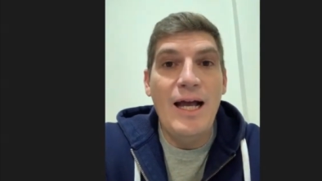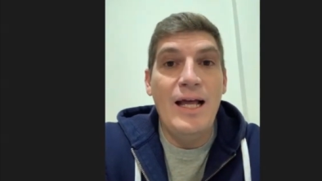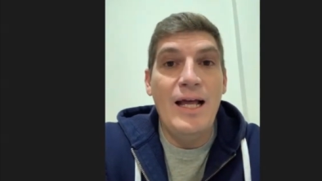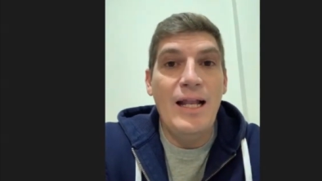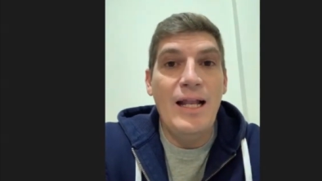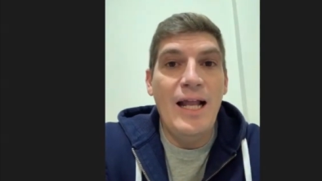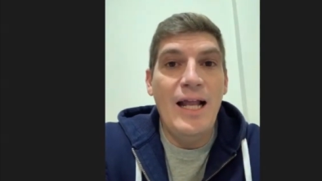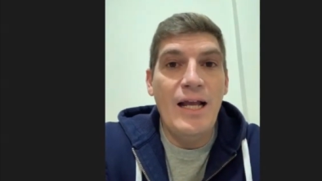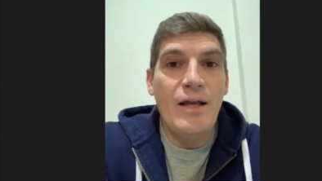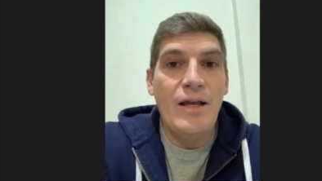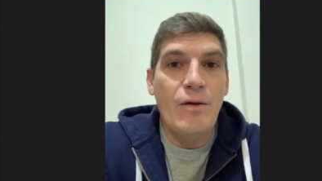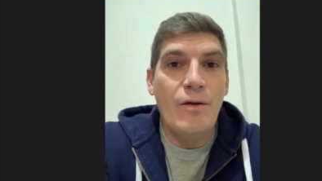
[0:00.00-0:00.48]

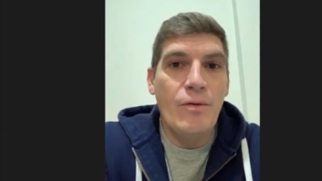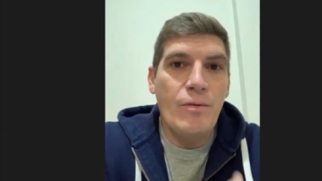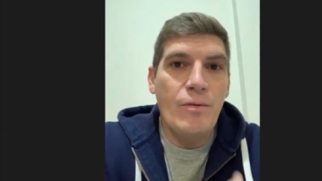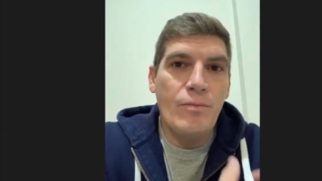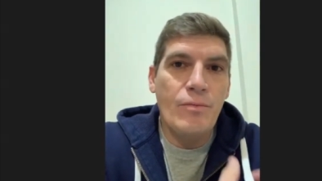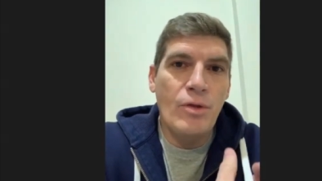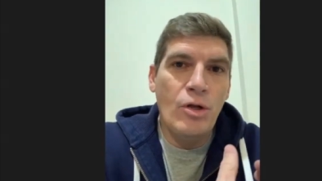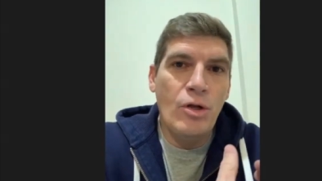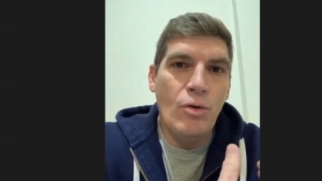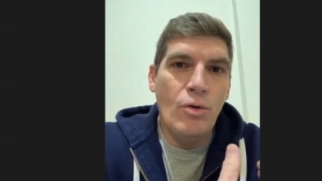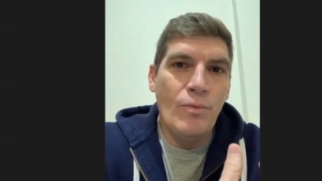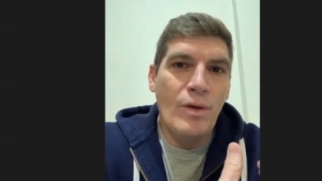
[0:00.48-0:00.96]
like
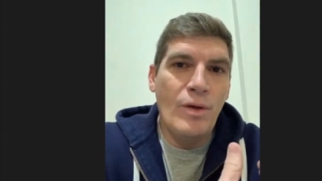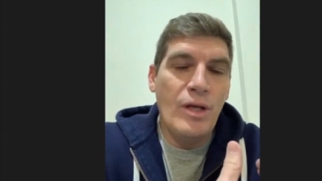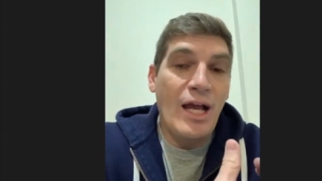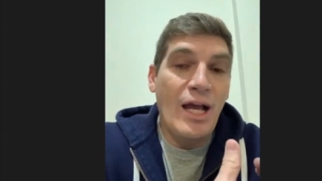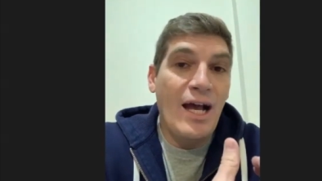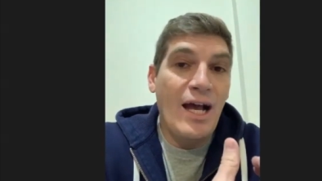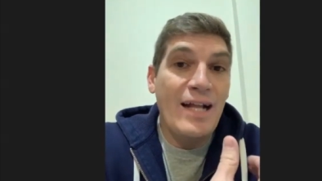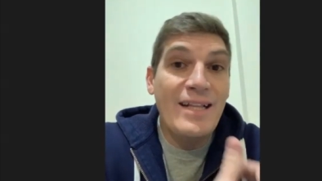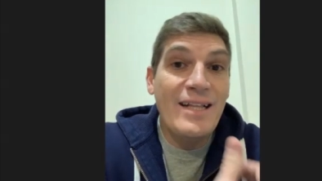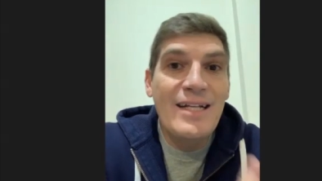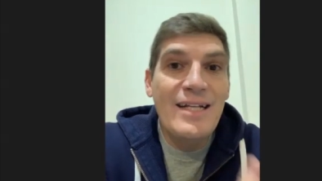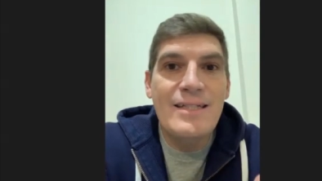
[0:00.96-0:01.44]
you know
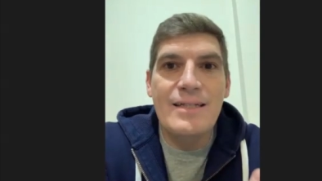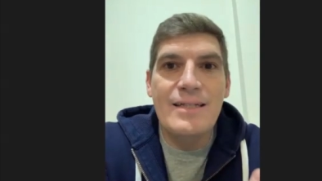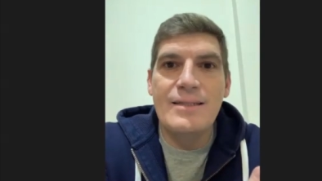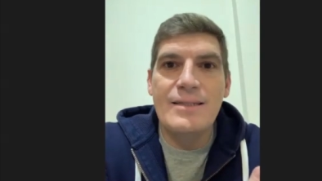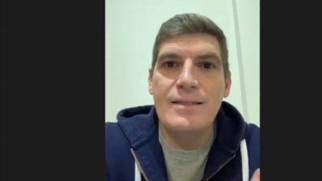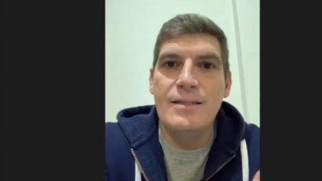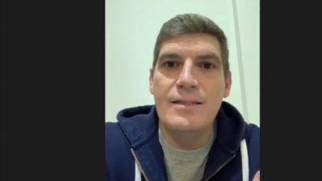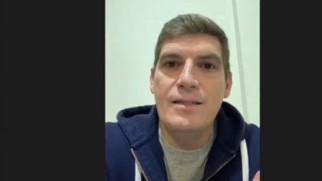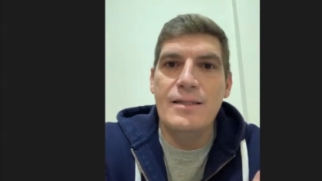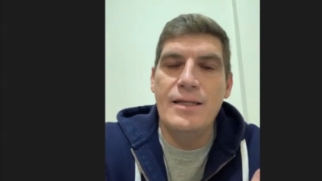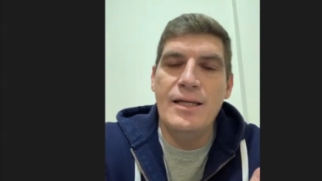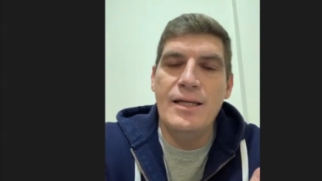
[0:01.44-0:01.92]
I did
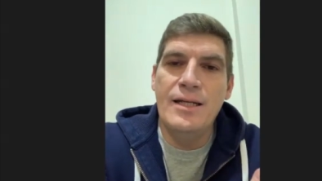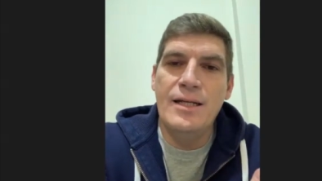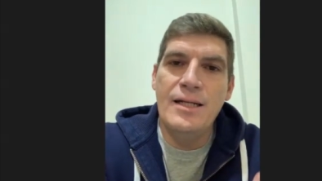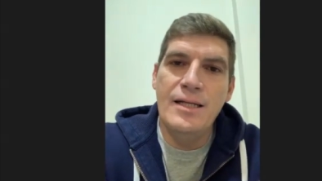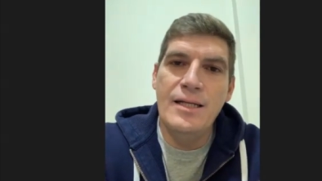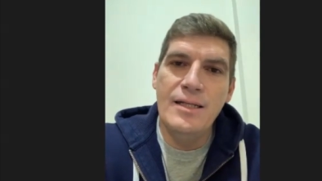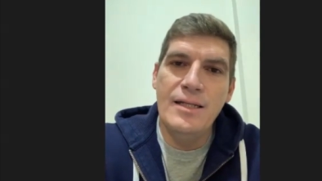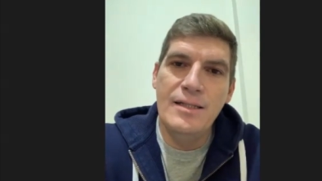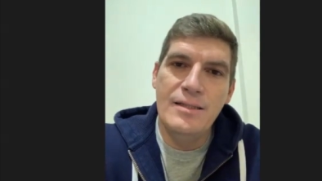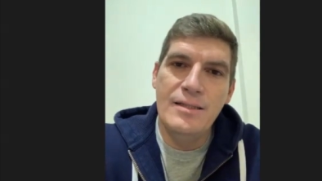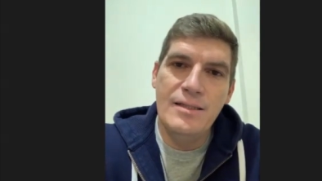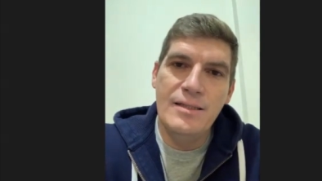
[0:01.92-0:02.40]
it and
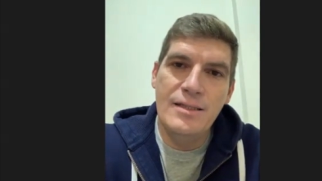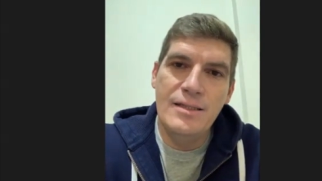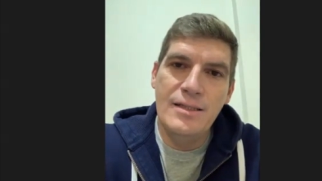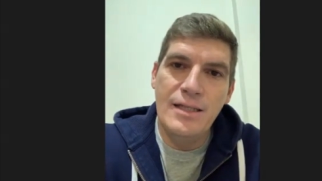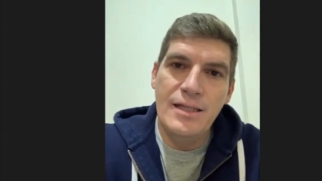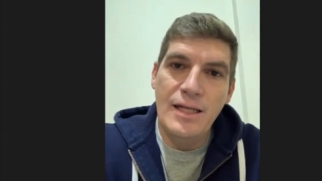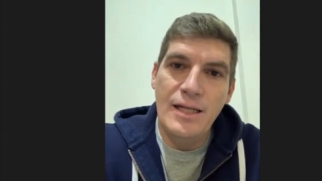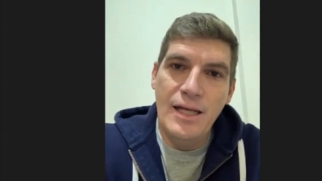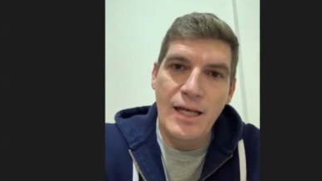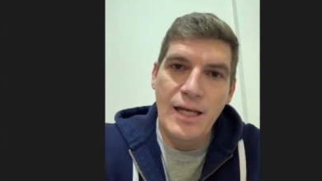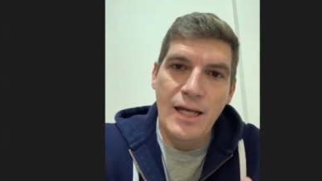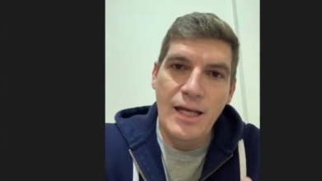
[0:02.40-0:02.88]
it's
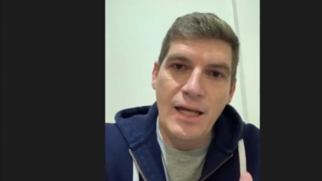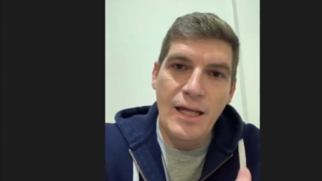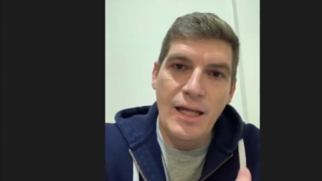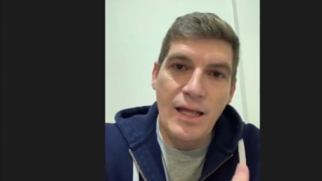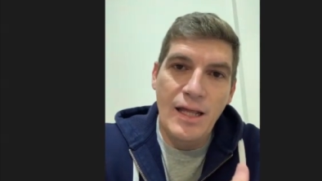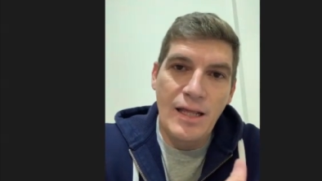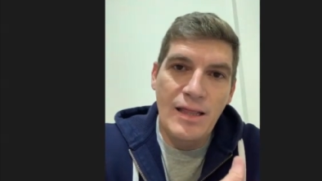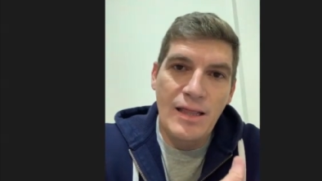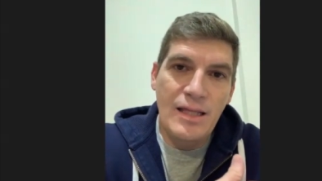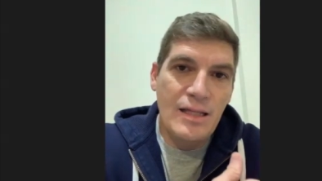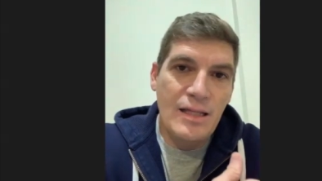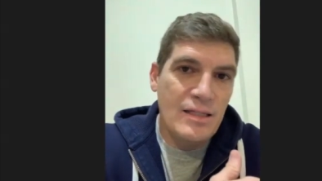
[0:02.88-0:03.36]
uh,